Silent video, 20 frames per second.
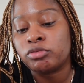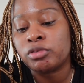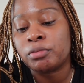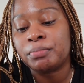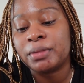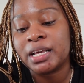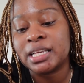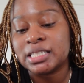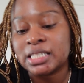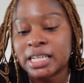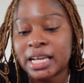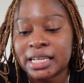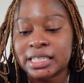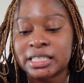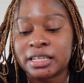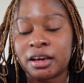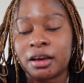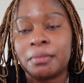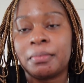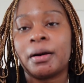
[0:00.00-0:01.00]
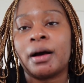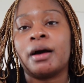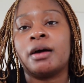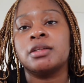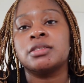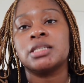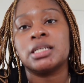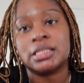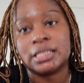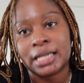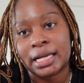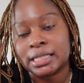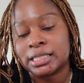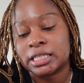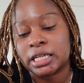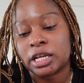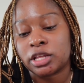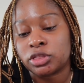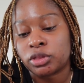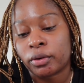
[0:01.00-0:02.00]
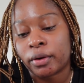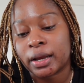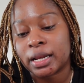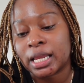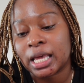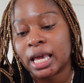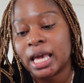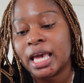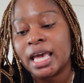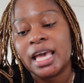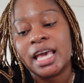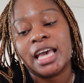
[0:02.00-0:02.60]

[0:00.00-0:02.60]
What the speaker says: replaced the necessary parts, and tested it thoroughly.